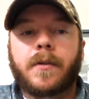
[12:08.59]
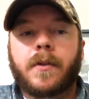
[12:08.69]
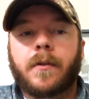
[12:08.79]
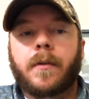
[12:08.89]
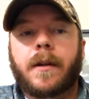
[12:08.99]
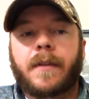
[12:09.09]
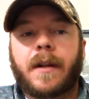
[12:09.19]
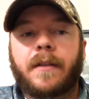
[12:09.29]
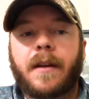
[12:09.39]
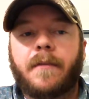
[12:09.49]
So I've
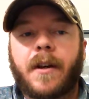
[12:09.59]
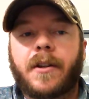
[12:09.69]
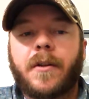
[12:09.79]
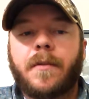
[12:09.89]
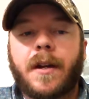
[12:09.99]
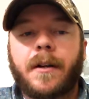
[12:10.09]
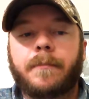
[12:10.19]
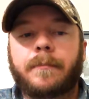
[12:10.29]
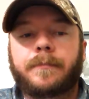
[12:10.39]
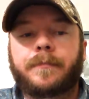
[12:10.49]
got that value there.
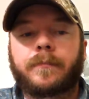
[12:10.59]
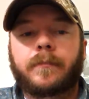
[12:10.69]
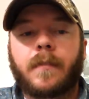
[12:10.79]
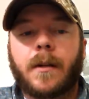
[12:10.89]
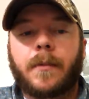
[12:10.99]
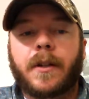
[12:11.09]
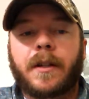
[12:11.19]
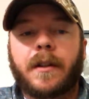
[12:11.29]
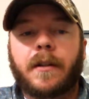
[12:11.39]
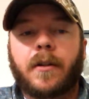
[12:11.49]
I'm going to
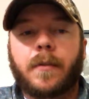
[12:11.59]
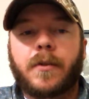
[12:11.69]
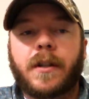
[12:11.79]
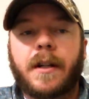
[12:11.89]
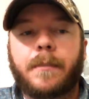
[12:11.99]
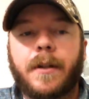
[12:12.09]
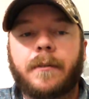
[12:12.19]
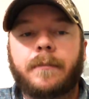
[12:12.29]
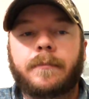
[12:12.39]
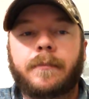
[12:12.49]
hit the alarm shutdown
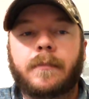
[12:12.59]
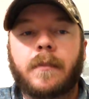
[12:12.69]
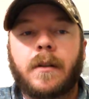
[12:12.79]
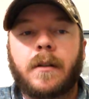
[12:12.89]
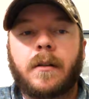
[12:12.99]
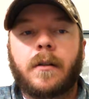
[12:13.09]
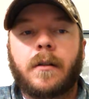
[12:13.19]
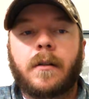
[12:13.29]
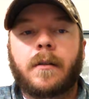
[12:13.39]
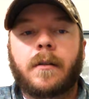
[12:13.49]
button,
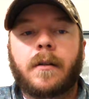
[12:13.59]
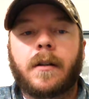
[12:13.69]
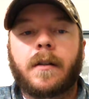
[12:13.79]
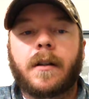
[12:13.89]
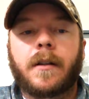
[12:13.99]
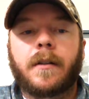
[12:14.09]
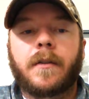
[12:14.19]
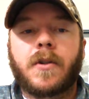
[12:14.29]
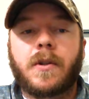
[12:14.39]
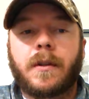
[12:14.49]
and
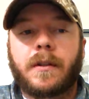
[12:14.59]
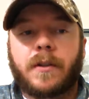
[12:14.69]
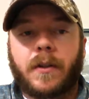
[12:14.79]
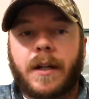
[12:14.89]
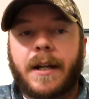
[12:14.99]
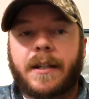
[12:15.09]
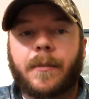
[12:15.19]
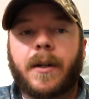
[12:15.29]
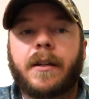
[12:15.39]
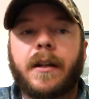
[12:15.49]
then it's going to
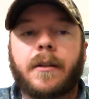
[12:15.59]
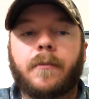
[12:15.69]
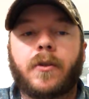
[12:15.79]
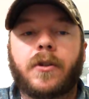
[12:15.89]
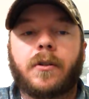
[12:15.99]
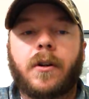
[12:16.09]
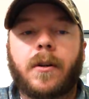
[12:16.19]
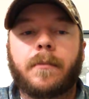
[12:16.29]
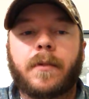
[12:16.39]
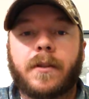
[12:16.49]
ask me again which
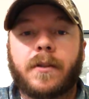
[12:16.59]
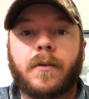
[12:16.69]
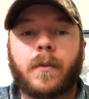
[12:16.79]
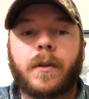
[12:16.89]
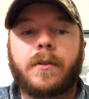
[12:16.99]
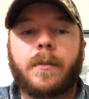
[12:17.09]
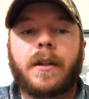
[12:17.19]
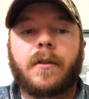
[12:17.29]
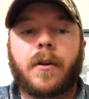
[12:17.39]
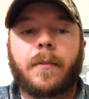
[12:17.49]
alarm. This is going to
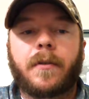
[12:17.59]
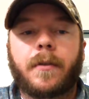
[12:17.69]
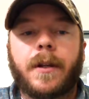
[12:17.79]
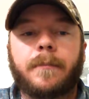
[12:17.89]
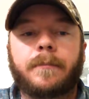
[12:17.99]
be alarm 3.